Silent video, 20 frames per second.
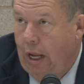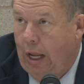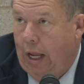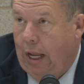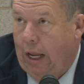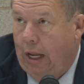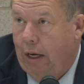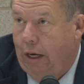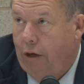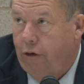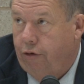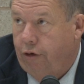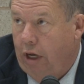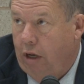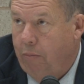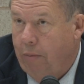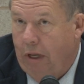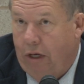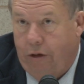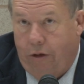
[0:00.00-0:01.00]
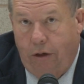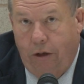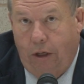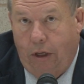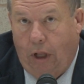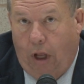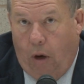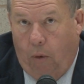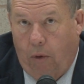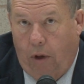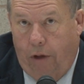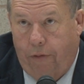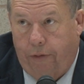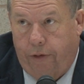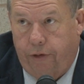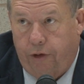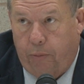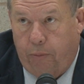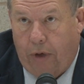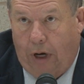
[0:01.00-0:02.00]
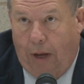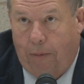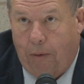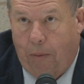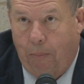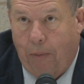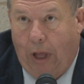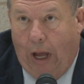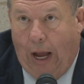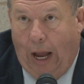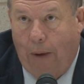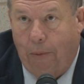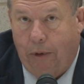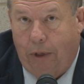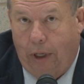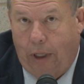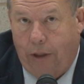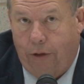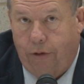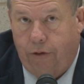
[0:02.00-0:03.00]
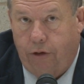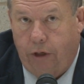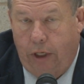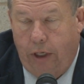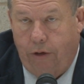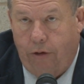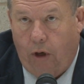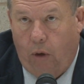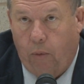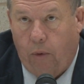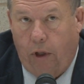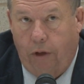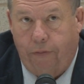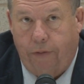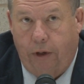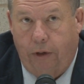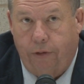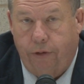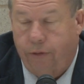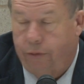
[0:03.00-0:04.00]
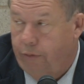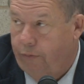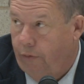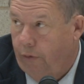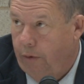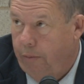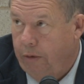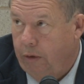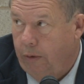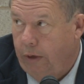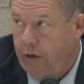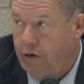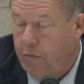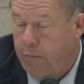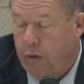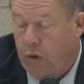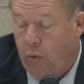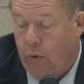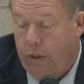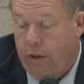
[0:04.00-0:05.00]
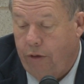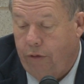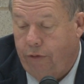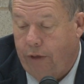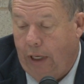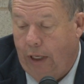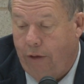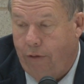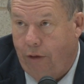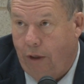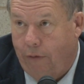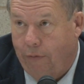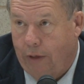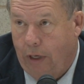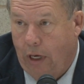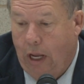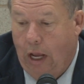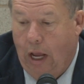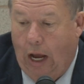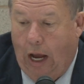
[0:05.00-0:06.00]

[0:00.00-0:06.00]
And as Shane mentioned, our welfare is a problem. I would like to change our welfare for immigration between the states even.